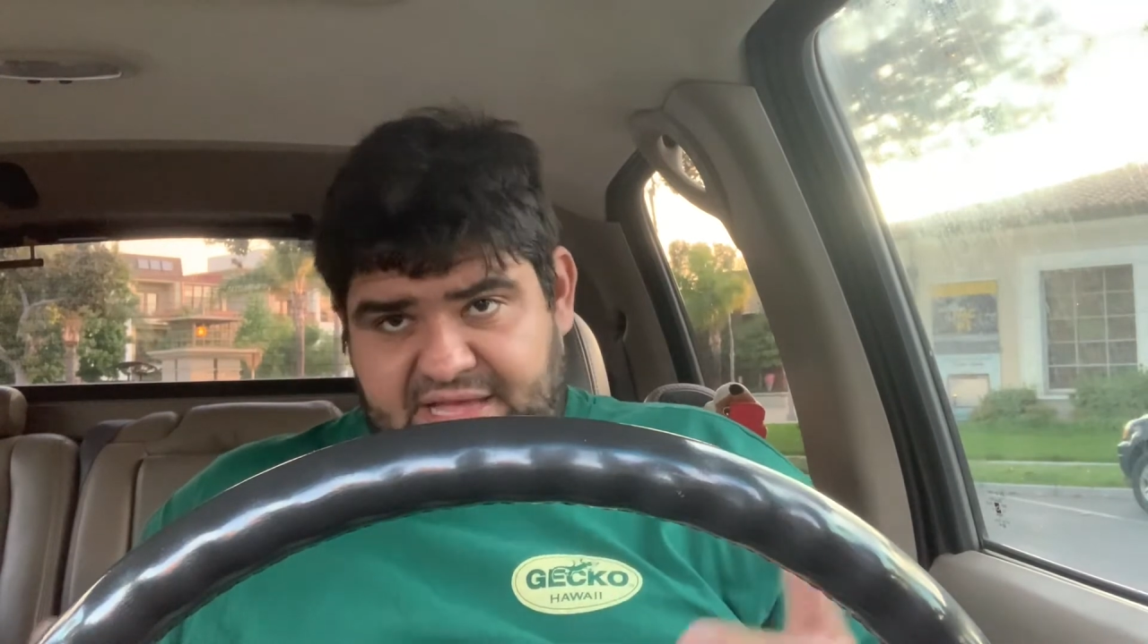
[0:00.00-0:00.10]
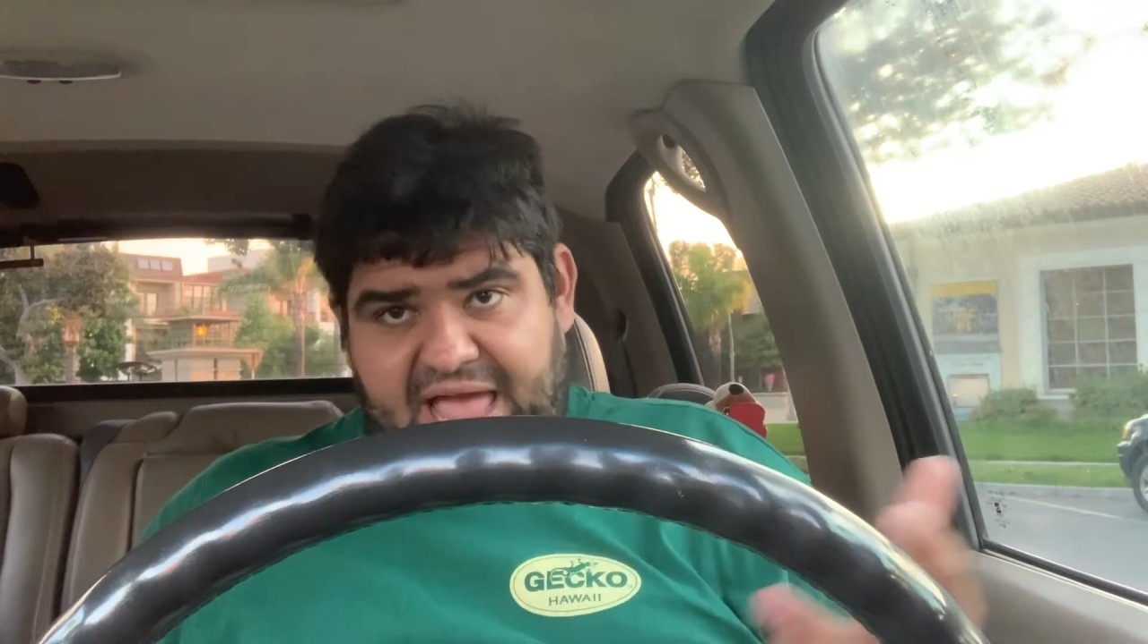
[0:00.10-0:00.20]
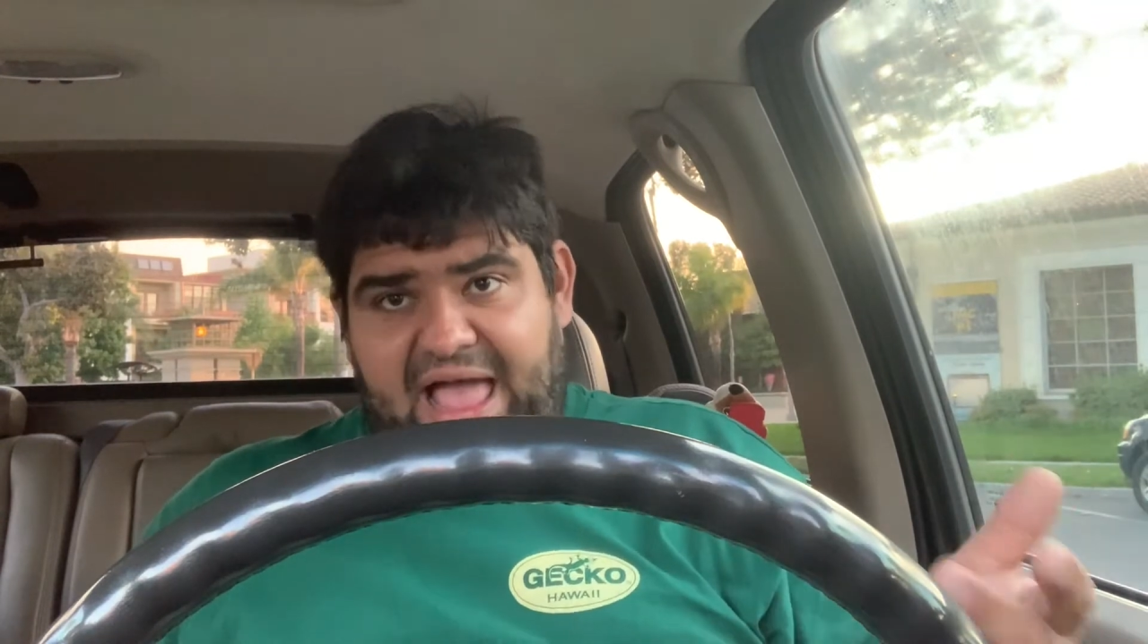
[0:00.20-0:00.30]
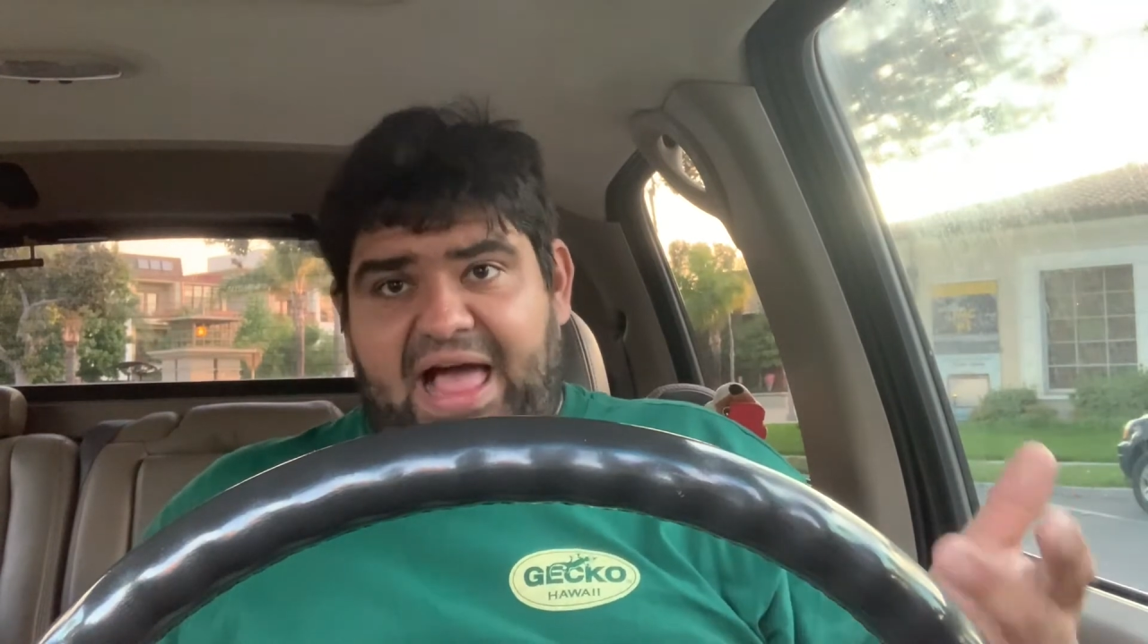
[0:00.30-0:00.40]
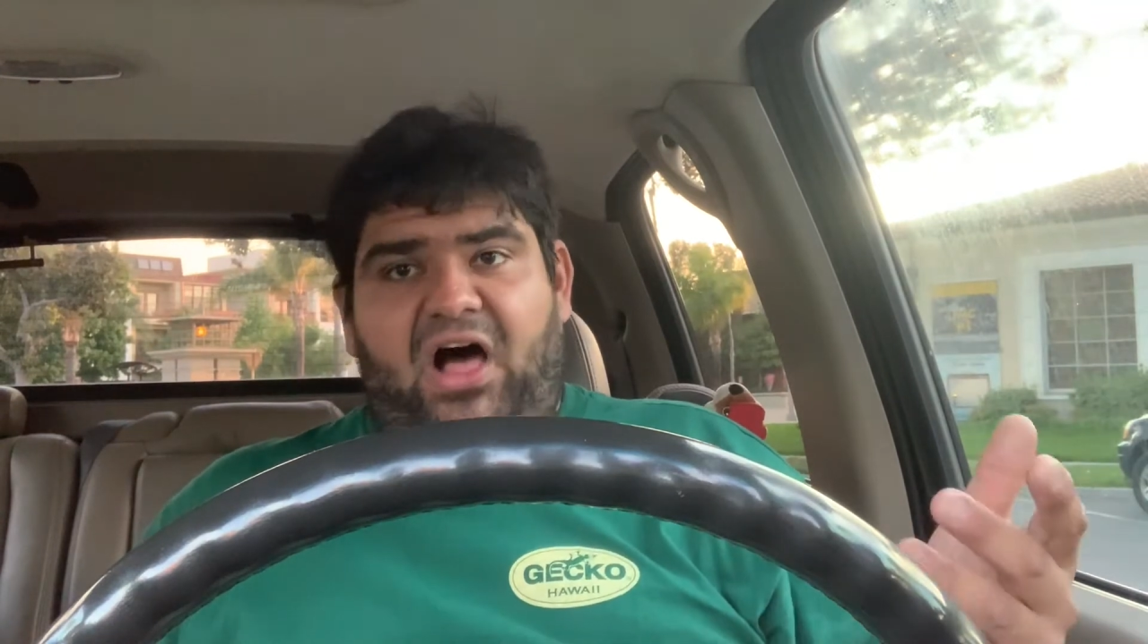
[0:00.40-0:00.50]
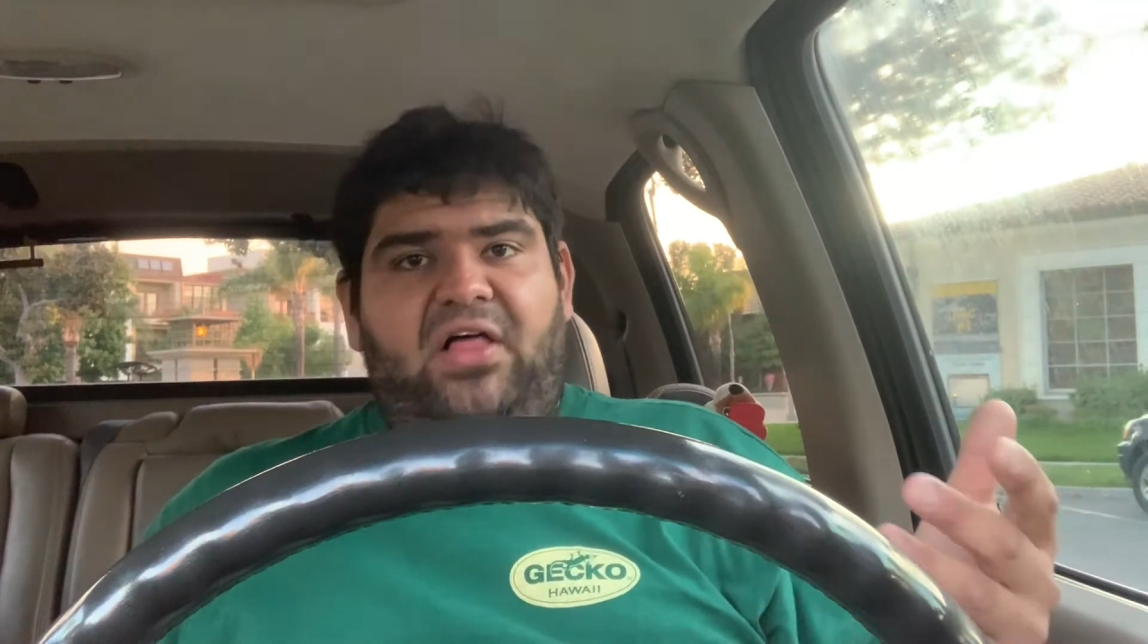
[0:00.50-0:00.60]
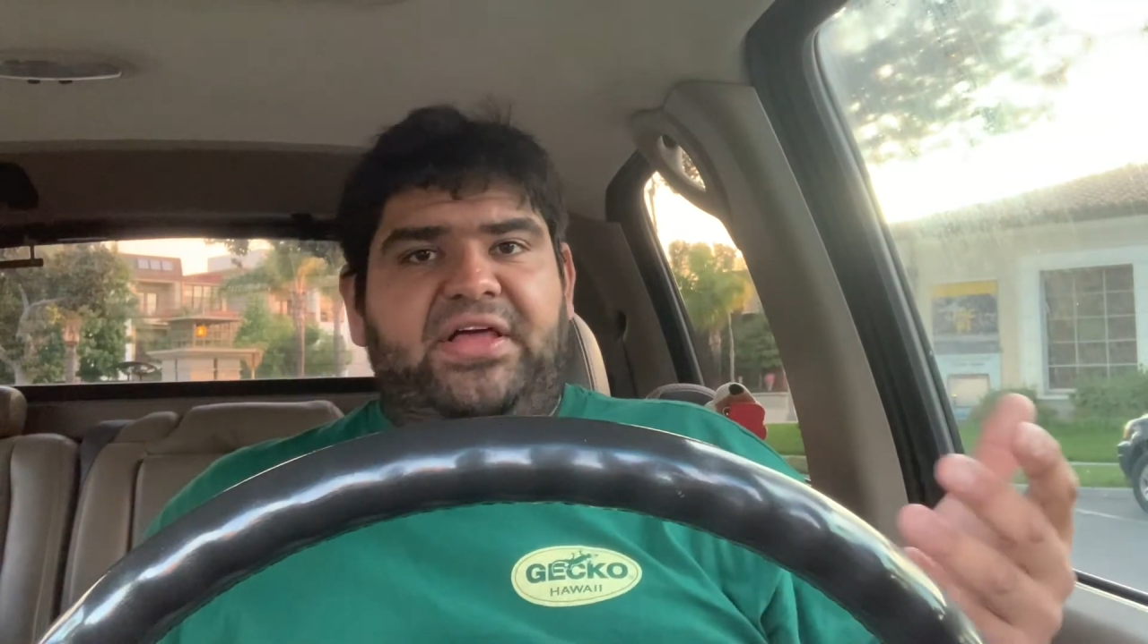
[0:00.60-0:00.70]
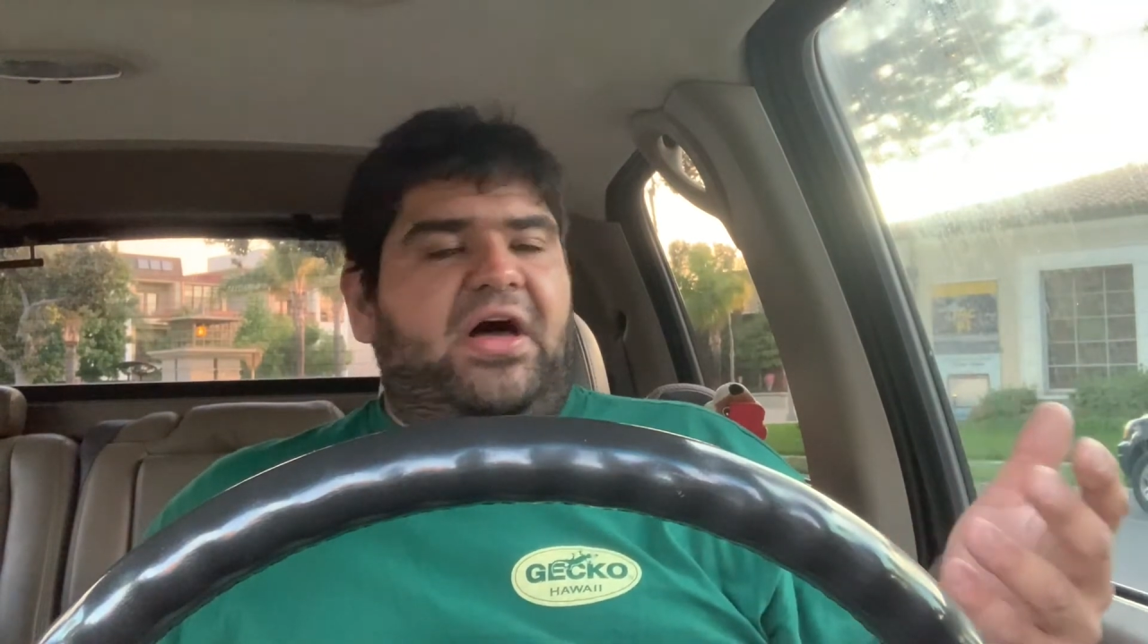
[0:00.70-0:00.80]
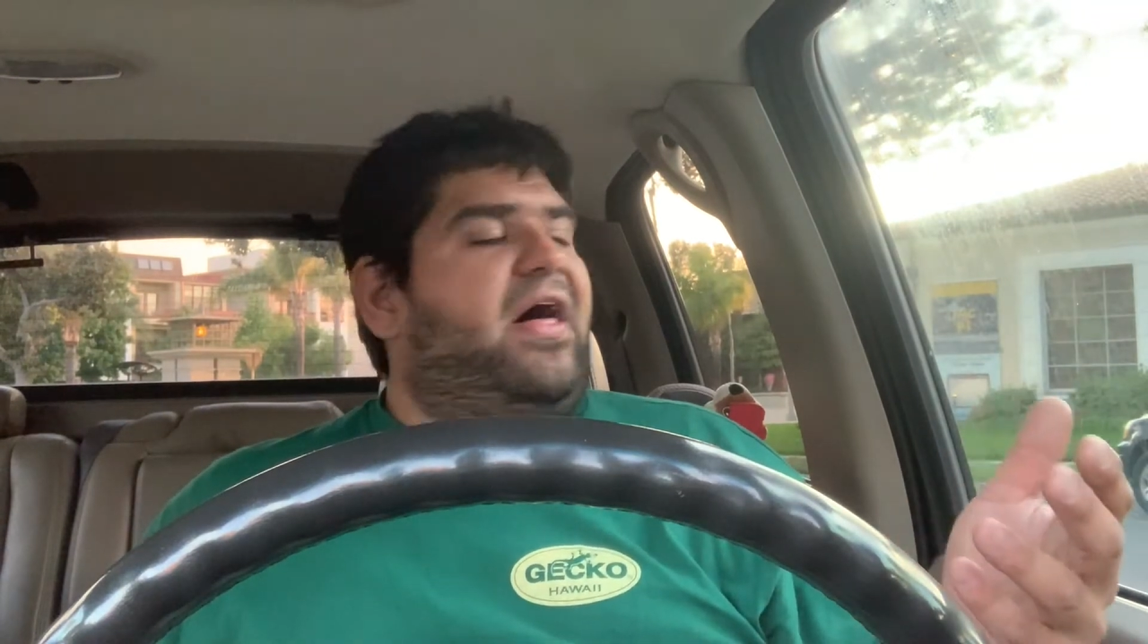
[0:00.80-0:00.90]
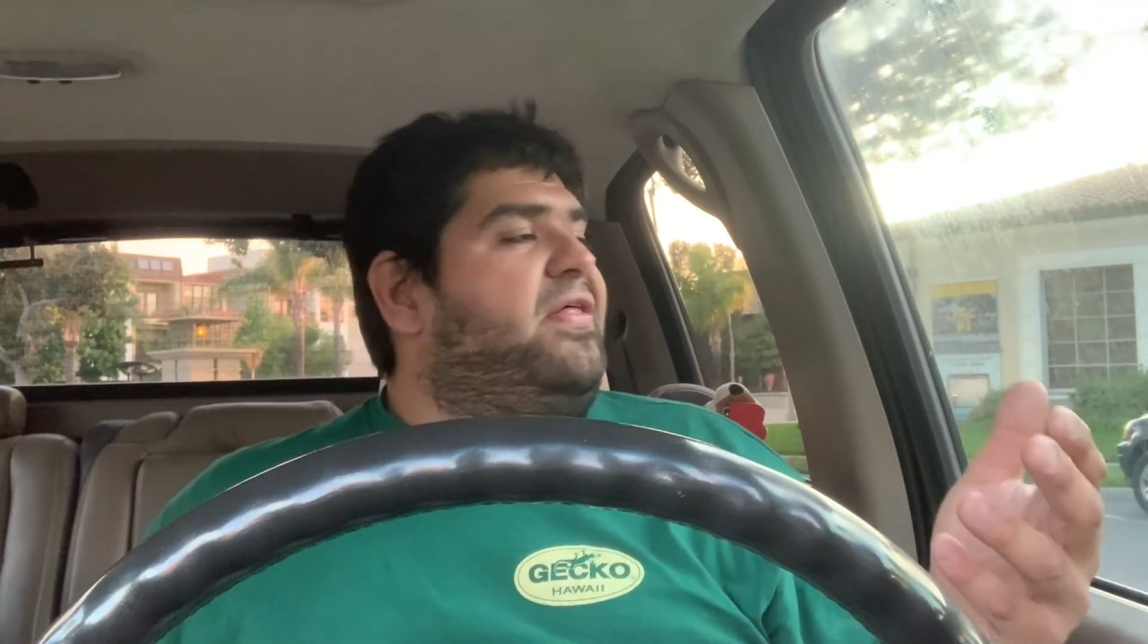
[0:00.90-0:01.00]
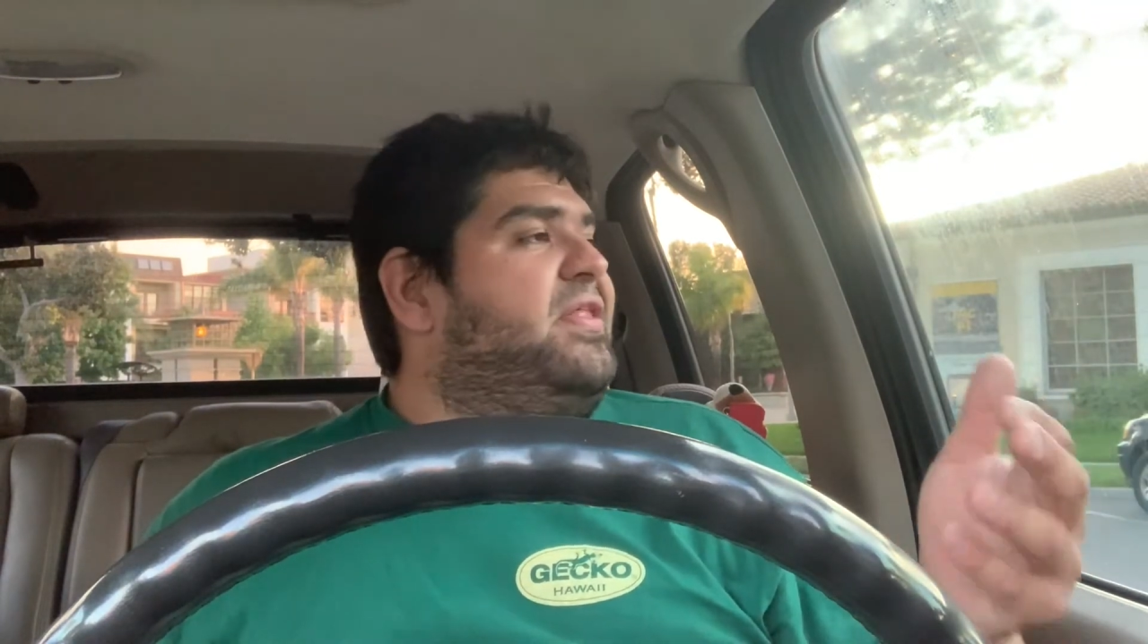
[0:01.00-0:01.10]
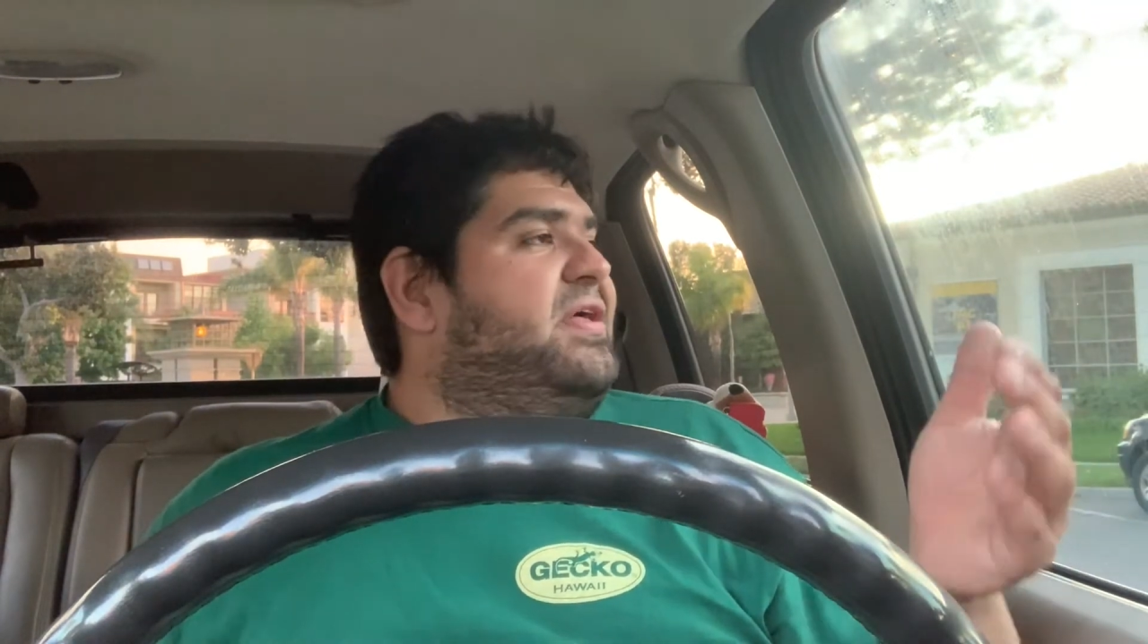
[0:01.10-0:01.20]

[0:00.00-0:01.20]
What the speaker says: yeah, all in all,